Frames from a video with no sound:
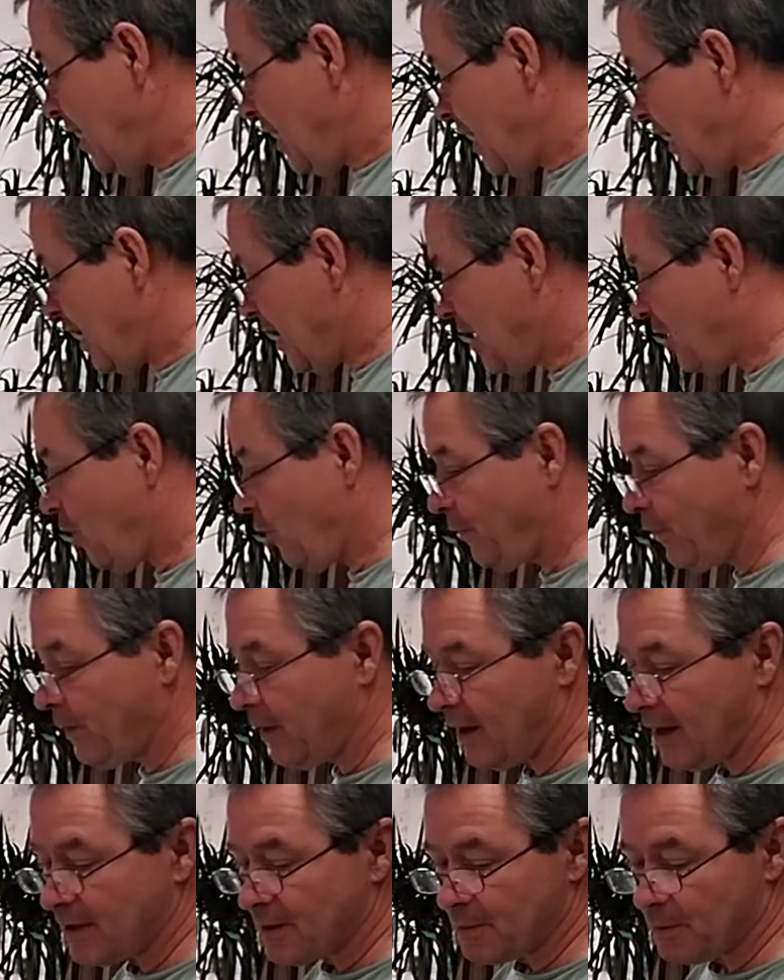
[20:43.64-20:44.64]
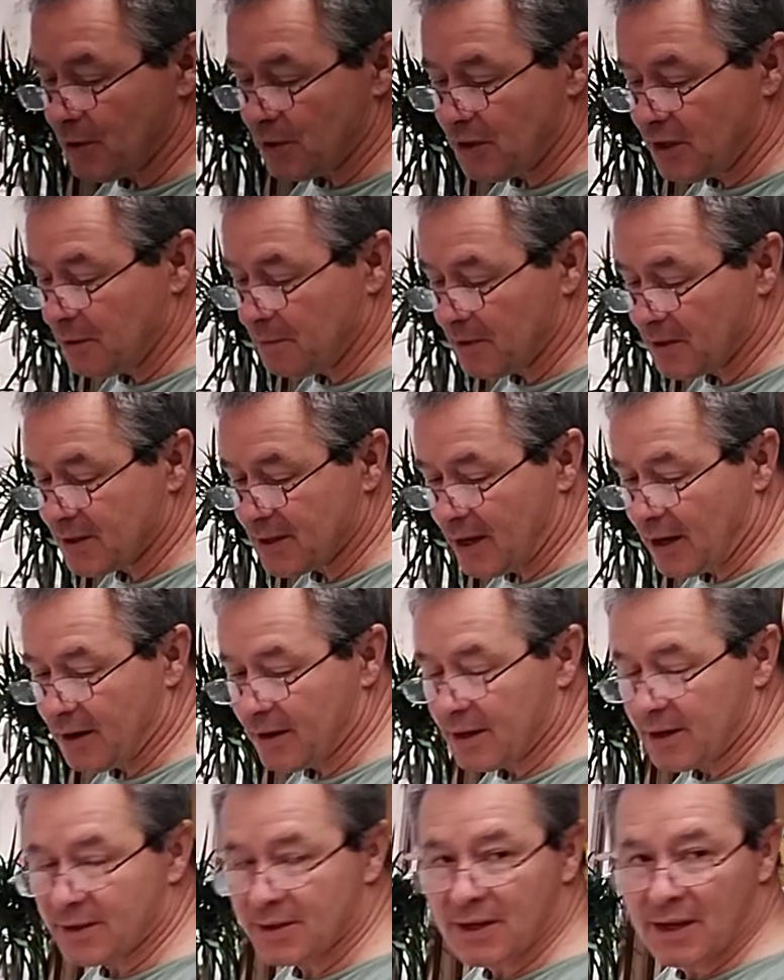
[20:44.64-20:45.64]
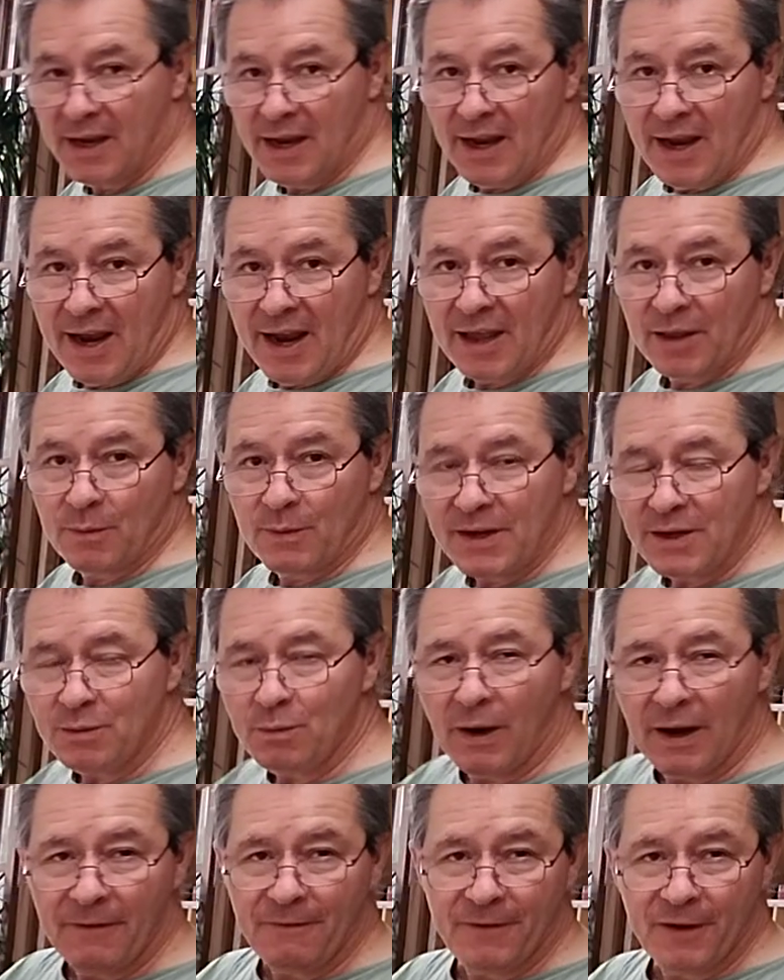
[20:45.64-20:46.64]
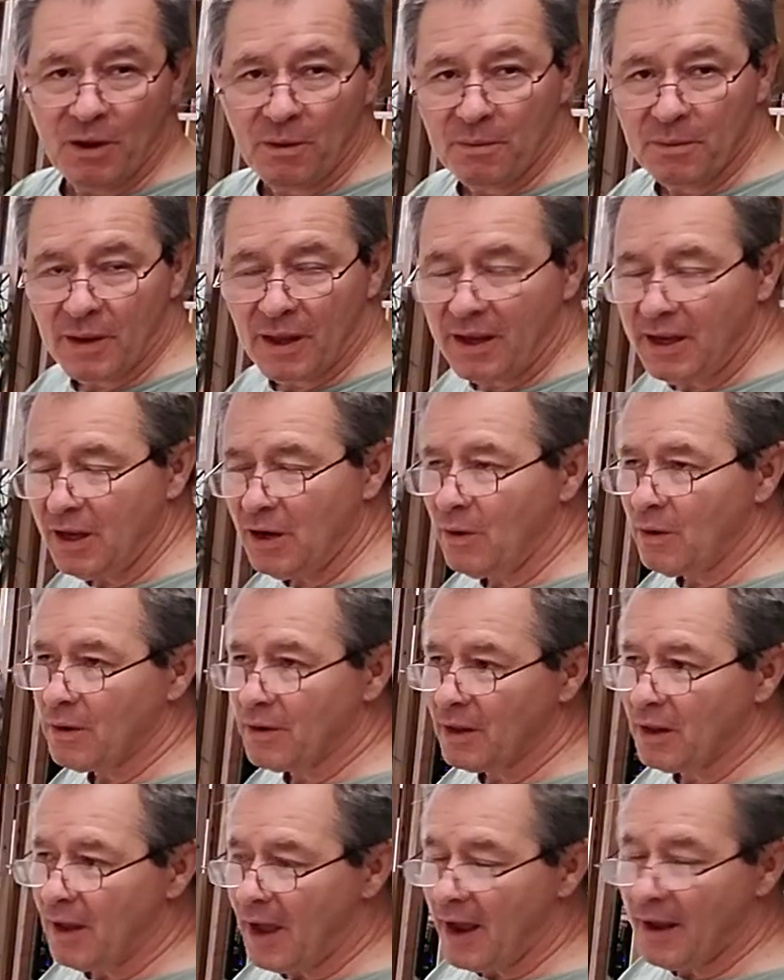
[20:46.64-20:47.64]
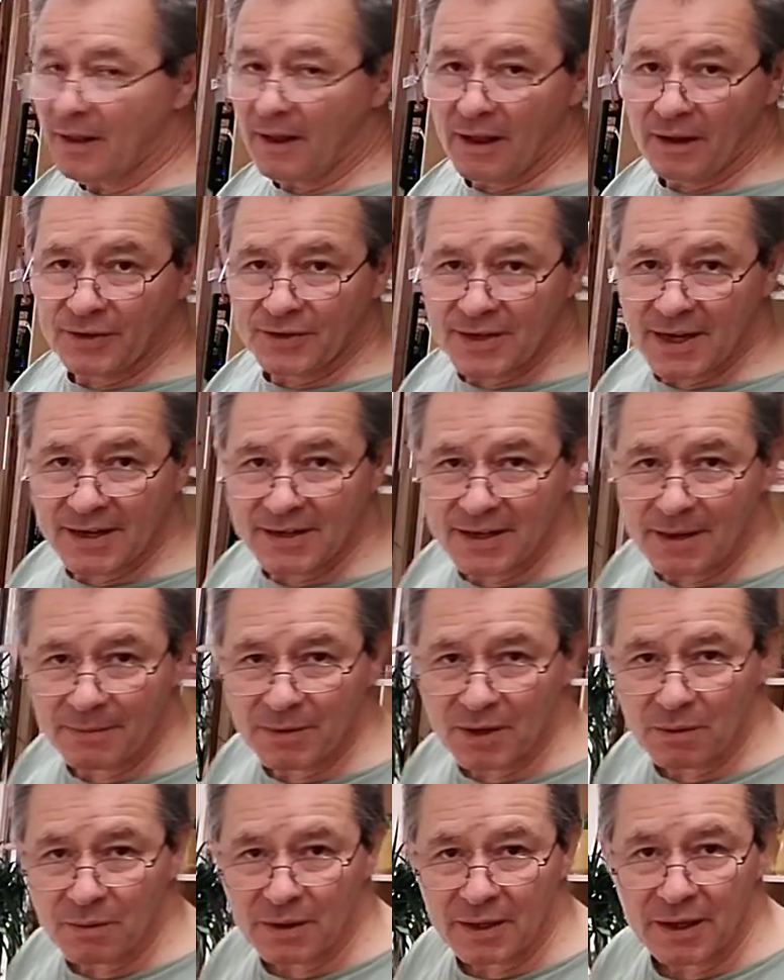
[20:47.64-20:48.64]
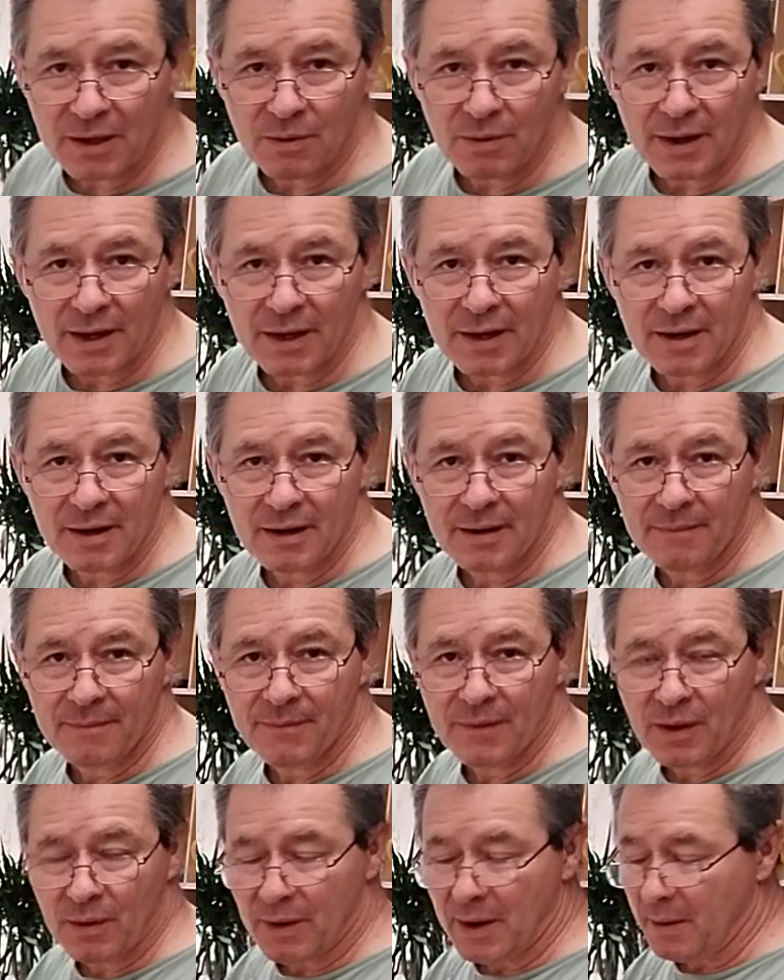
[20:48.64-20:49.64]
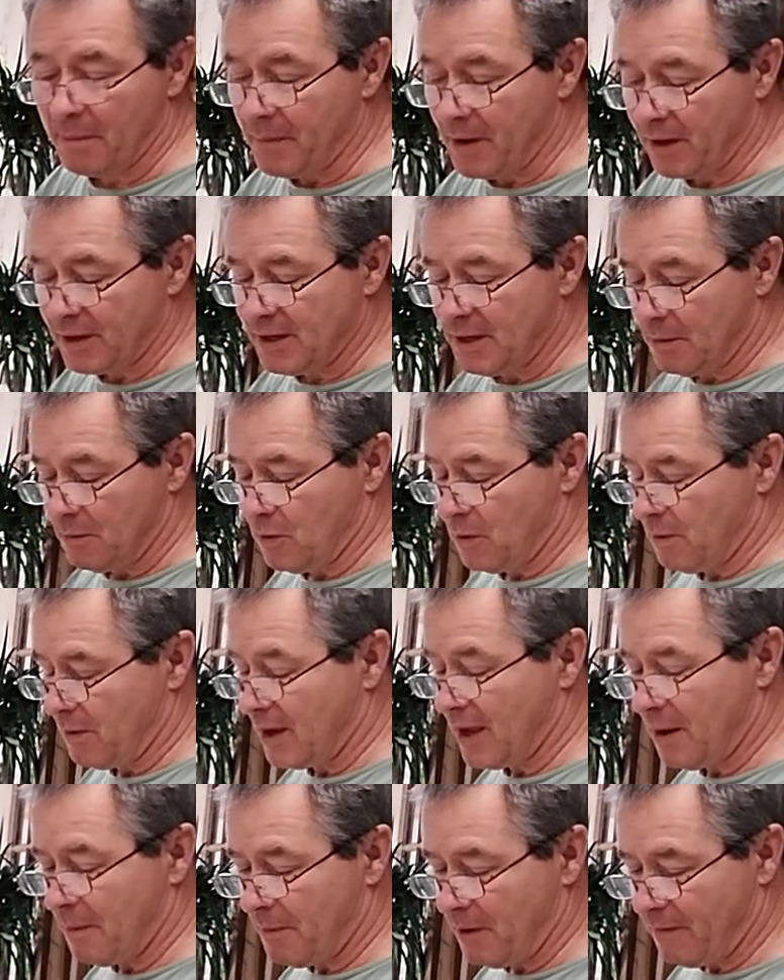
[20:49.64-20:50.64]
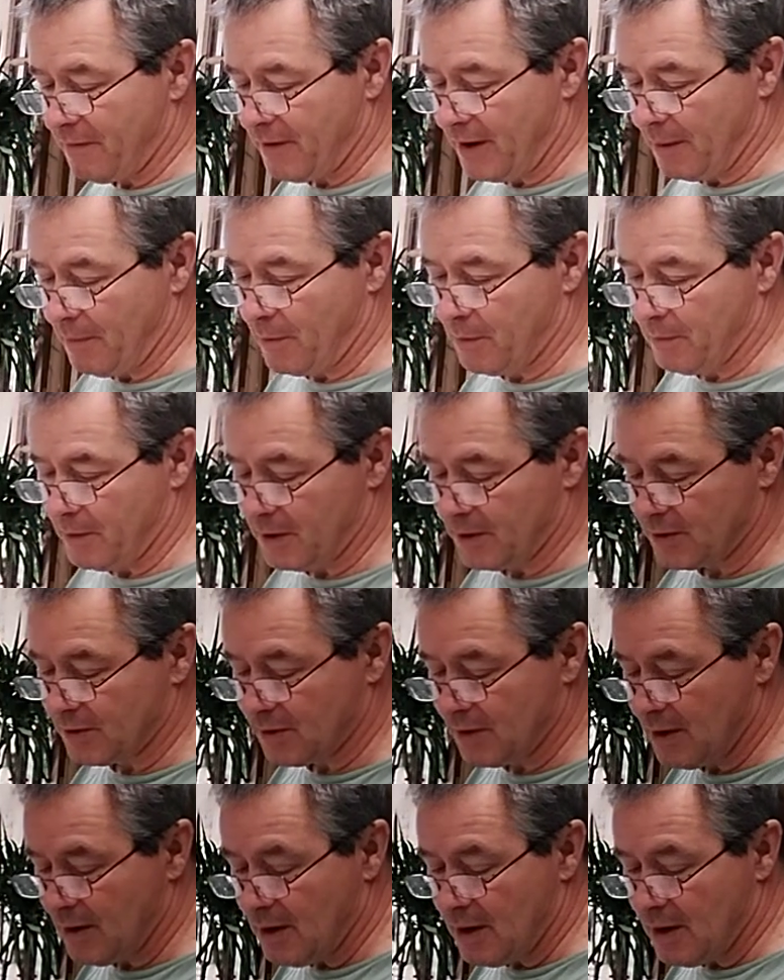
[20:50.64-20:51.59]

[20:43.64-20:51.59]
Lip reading: and hopefully you got some good tidbits out of this. And the reason why I filmed, you know, I'll say something really quick. I've got about 10 more. I've got about 5 more minutes.